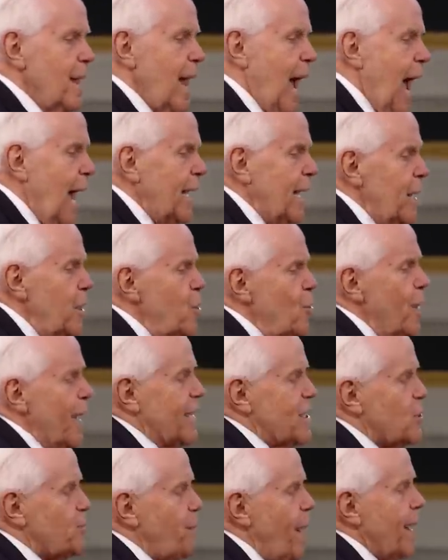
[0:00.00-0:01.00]
How can you
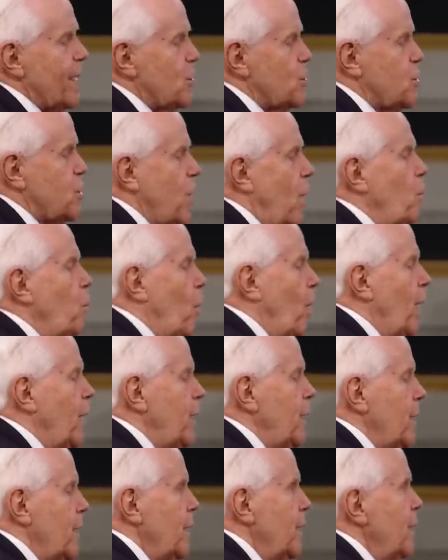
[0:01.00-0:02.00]
expect someone